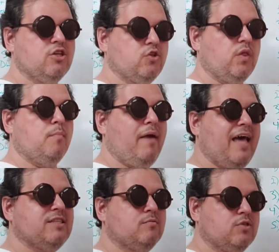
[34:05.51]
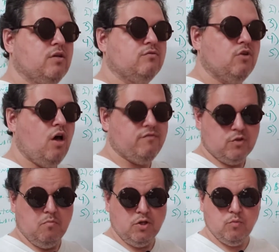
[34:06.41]
so they can pass themselves off
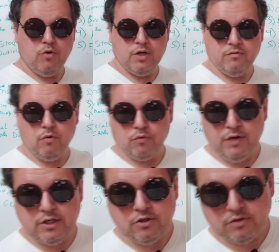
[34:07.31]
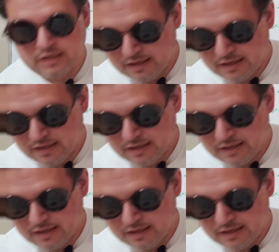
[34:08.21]
as much more difficult creatures